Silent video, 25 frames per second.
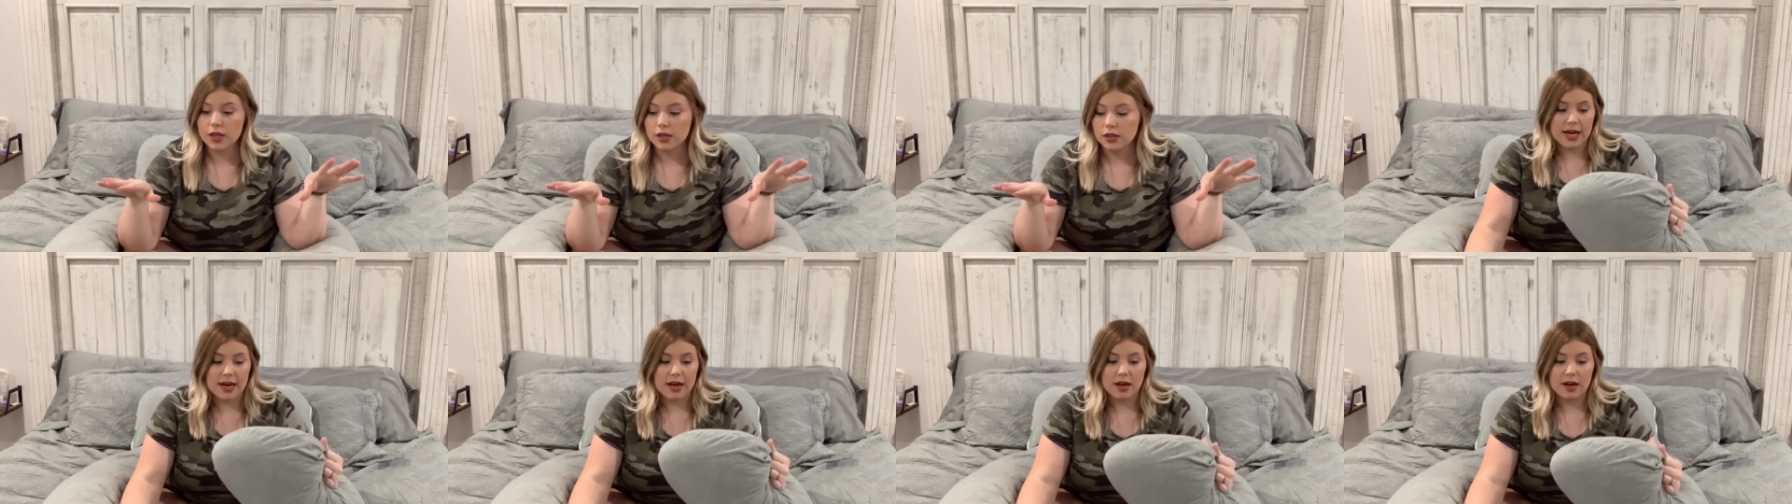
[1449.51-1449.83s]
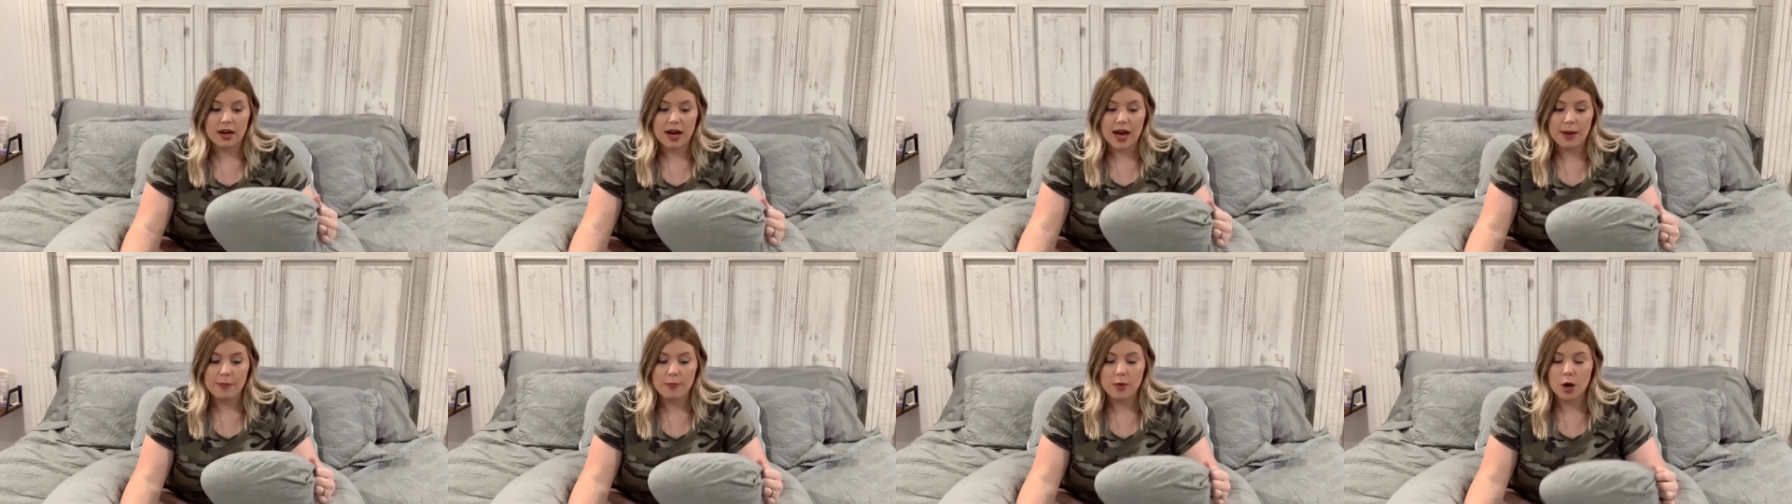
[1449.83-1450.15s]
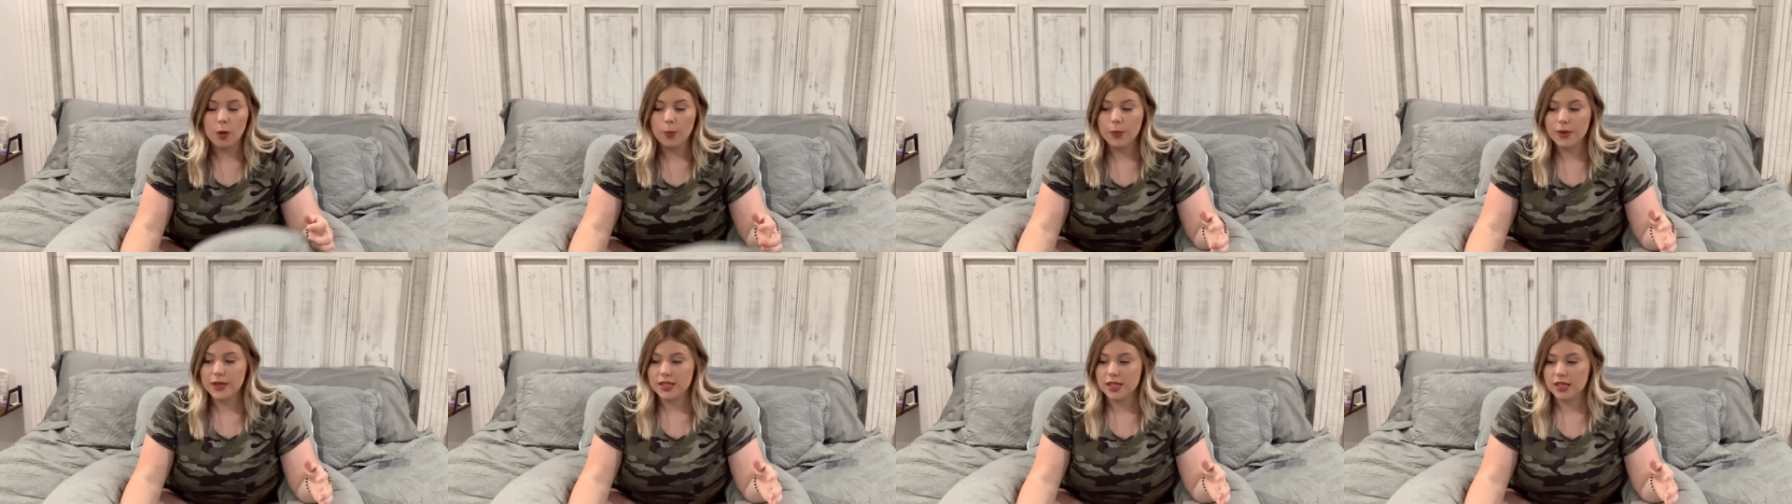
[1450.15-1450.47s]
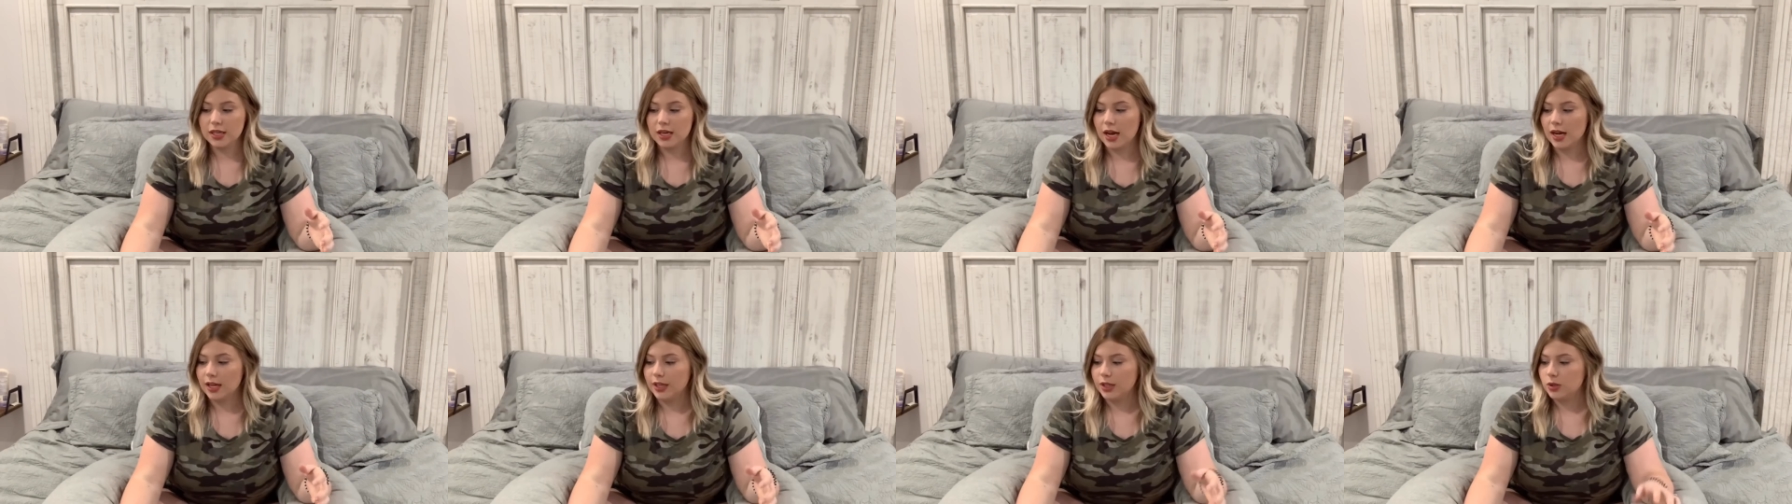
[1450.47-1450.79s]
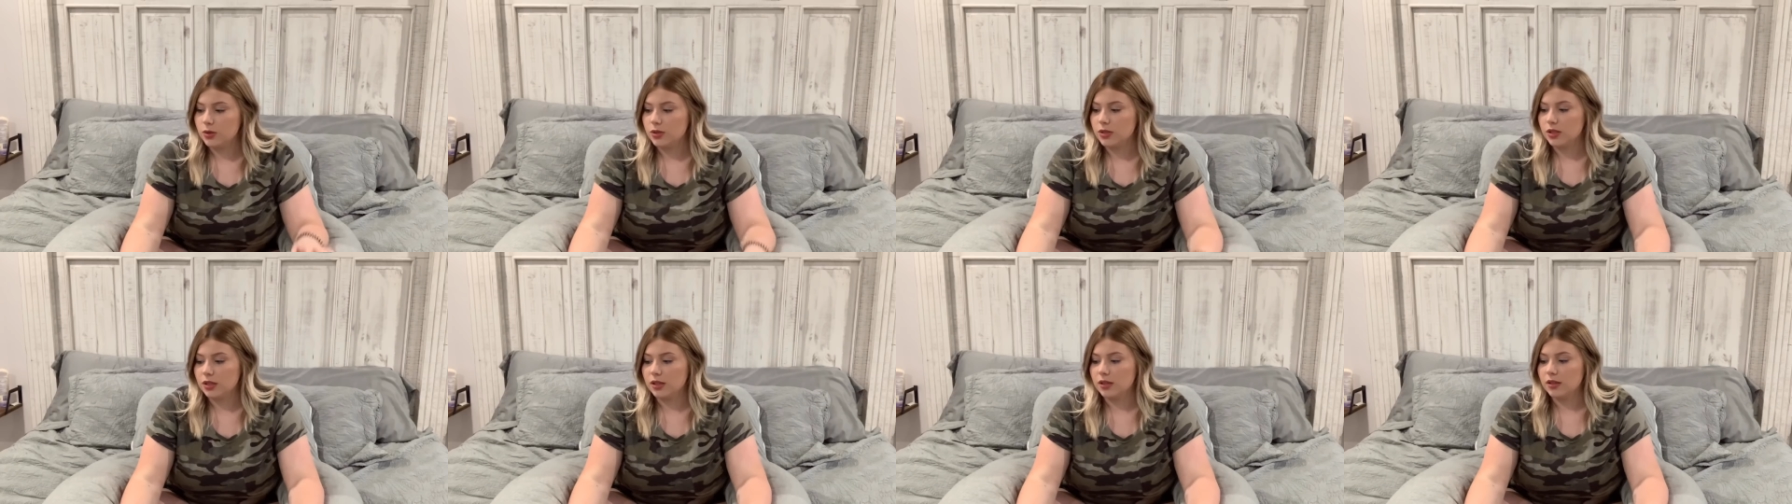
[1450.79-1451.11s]
Uh, I'm hoping to not use
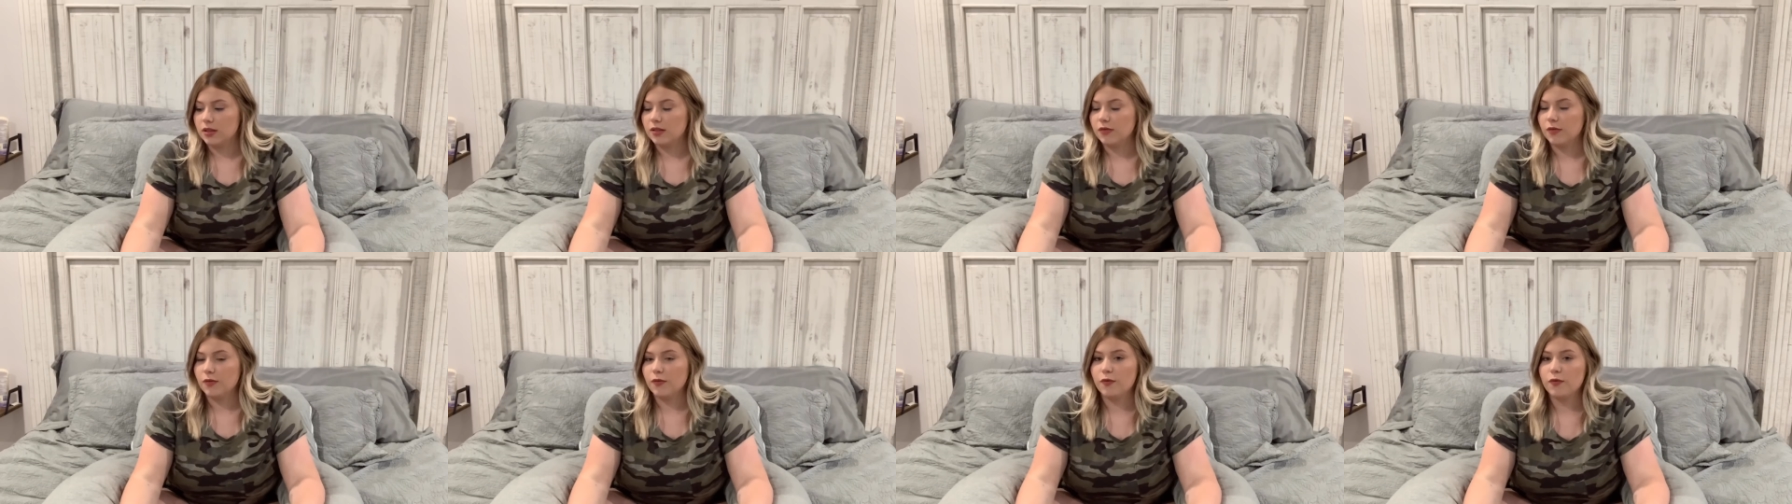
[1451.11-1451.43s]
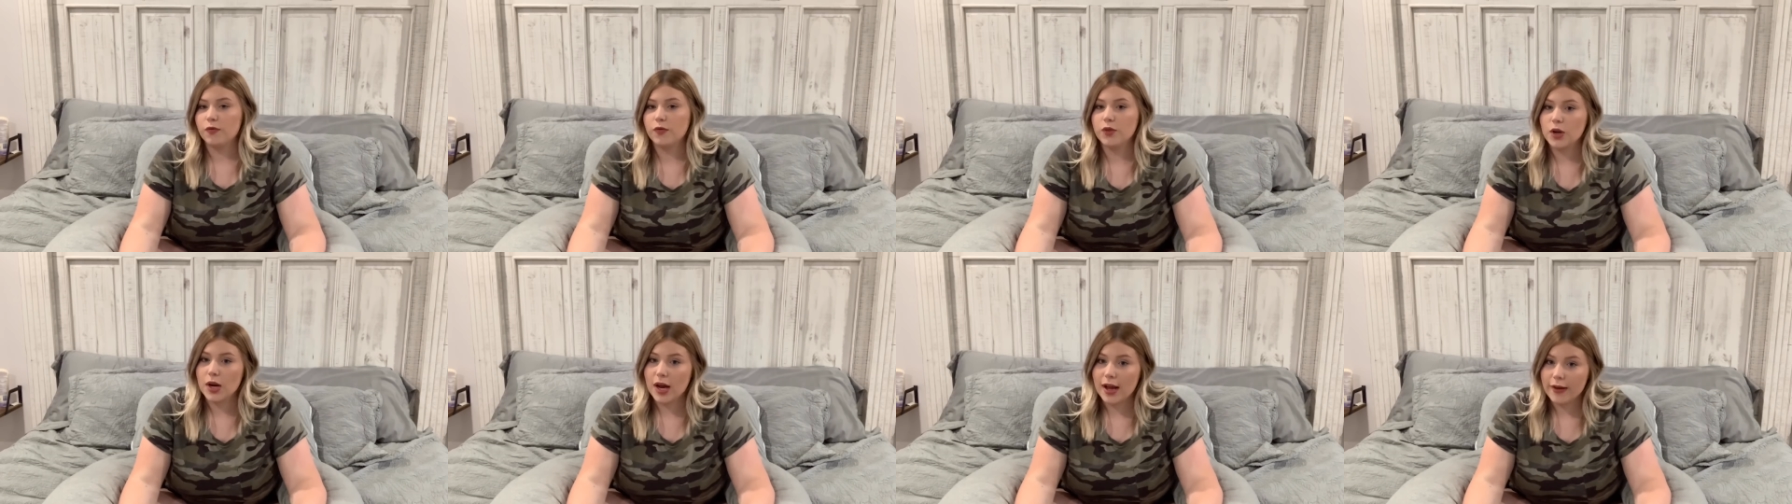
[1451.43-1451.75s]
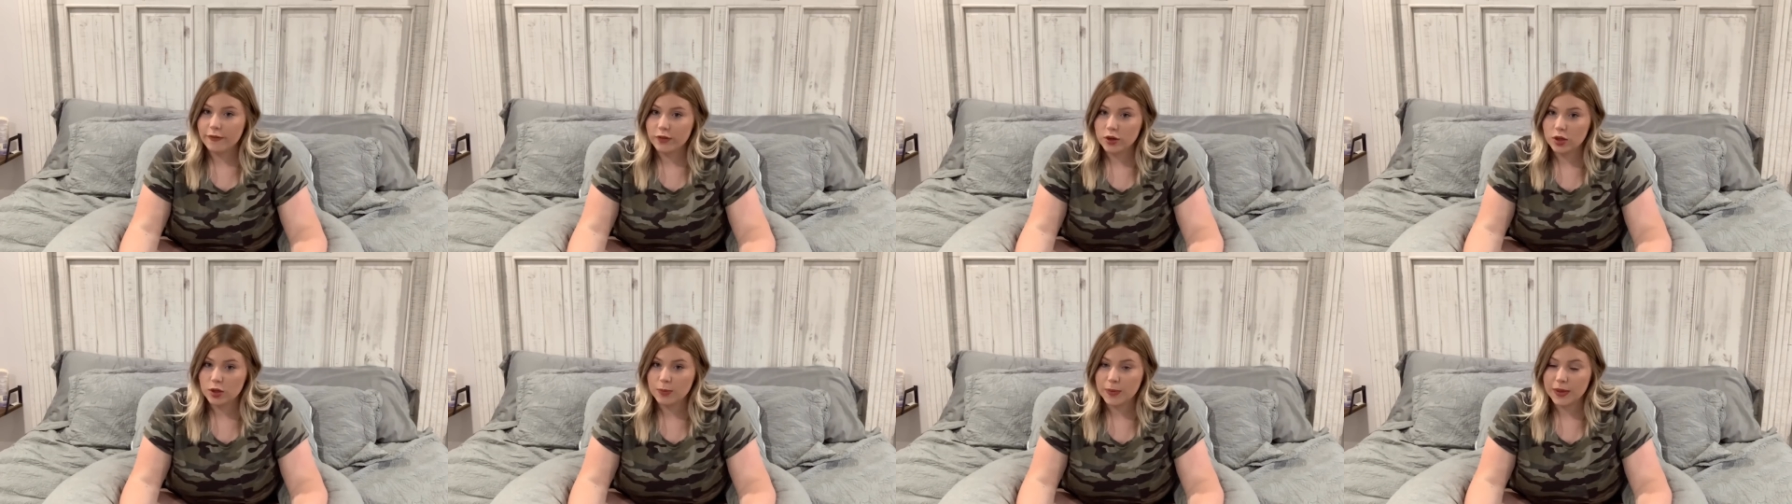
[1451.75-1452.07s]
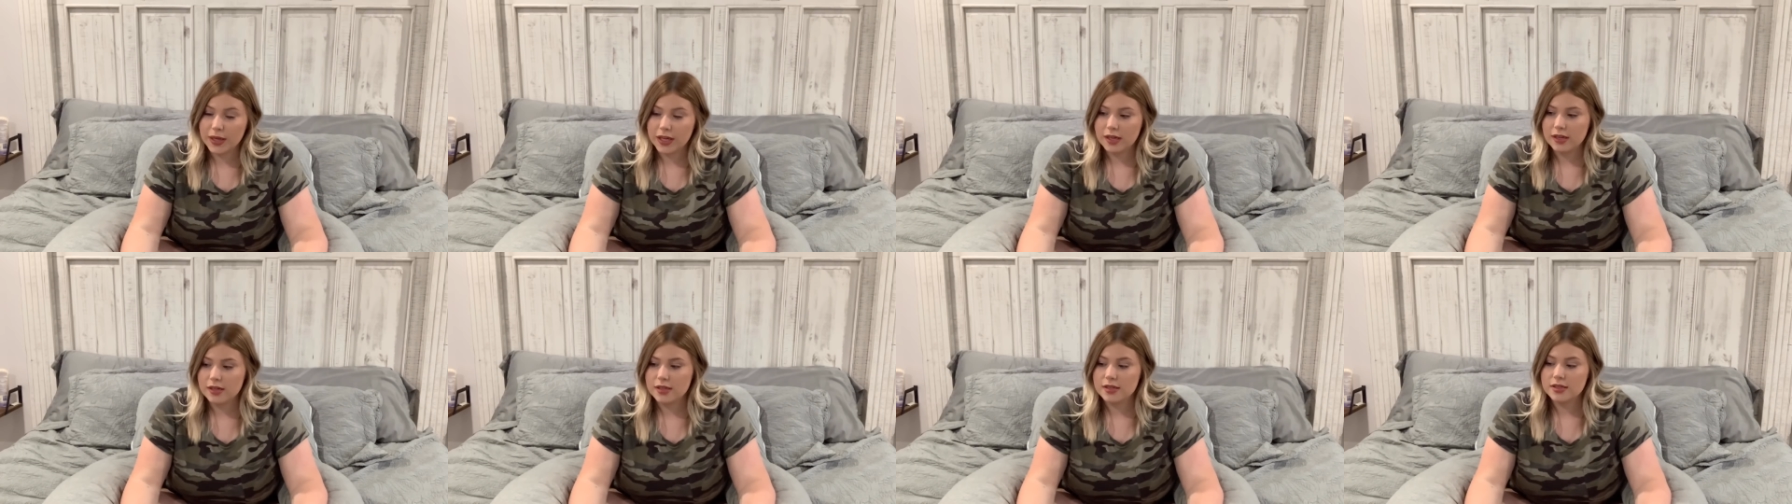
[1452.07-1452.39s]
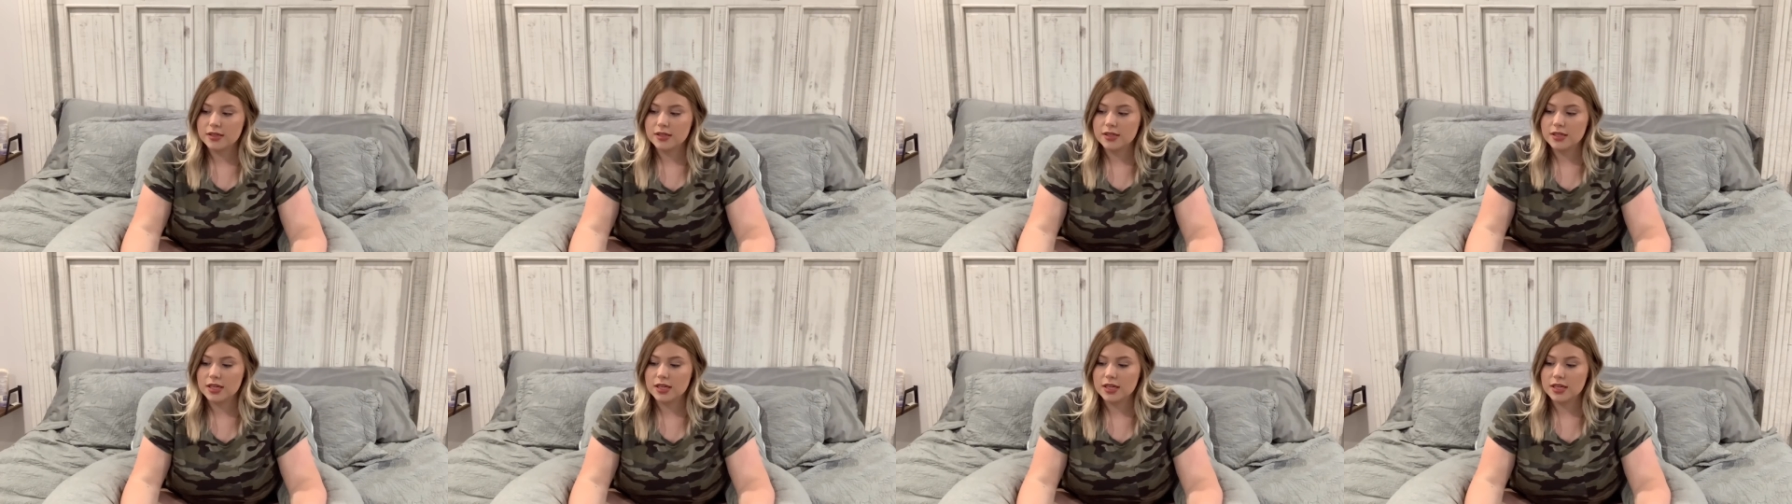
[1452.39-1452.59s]
it forever because